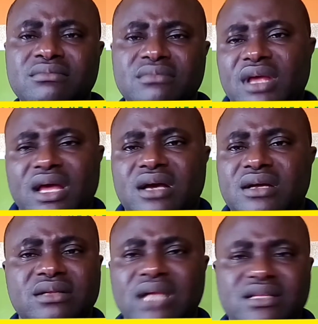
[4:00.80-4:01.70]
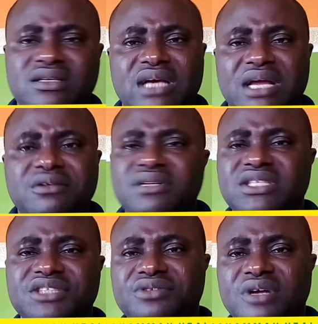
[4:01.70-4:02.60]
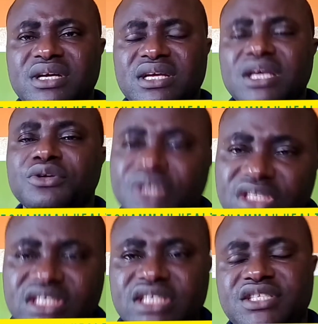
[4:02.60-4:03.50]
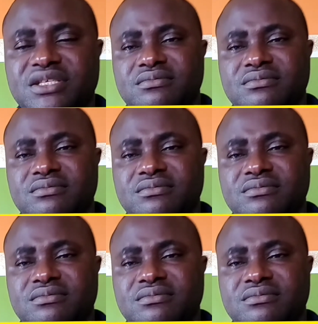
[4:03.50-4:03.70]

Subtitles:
I think I don't need the drug again. You need it.